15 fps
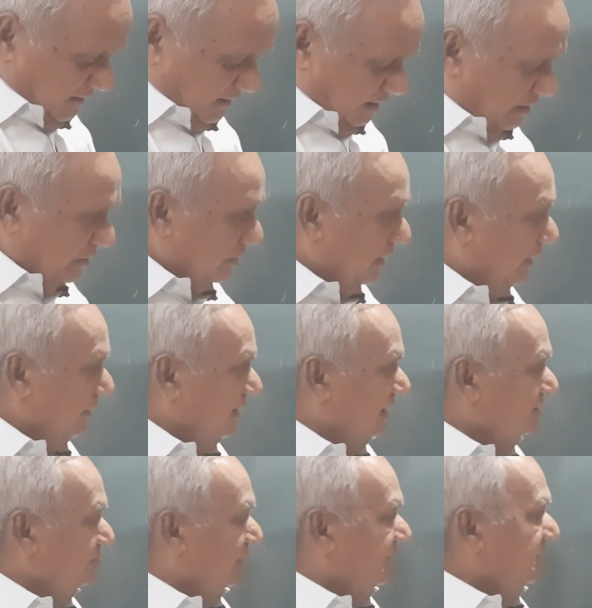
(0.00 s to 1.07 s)
or you have to
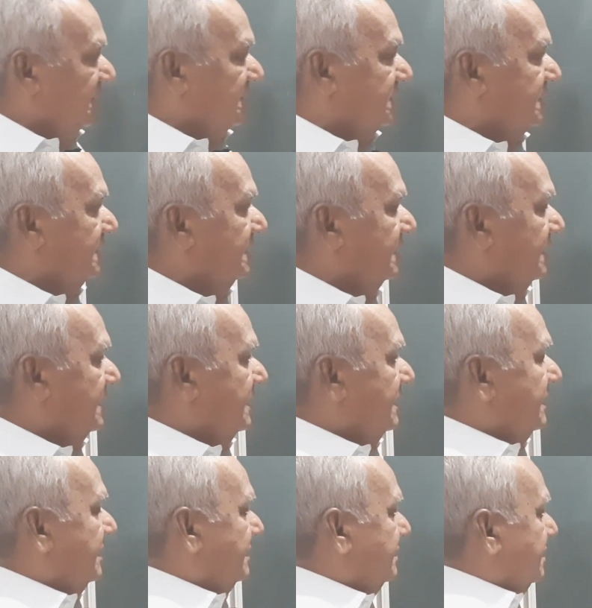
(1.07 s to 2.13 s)
express it
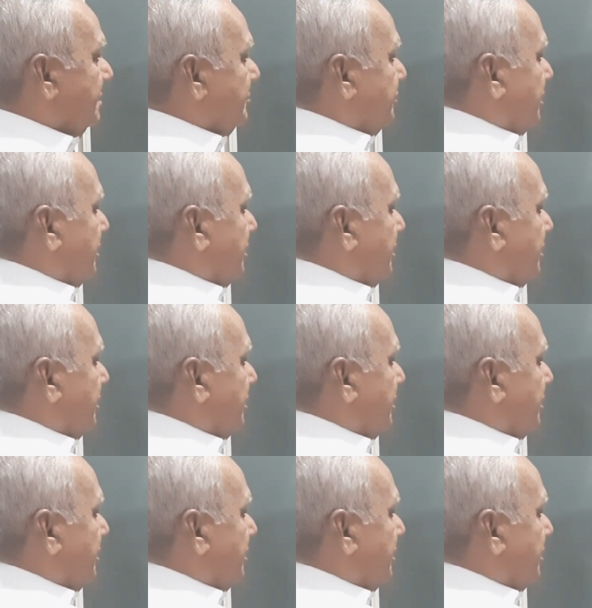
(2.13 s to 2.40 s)
in terms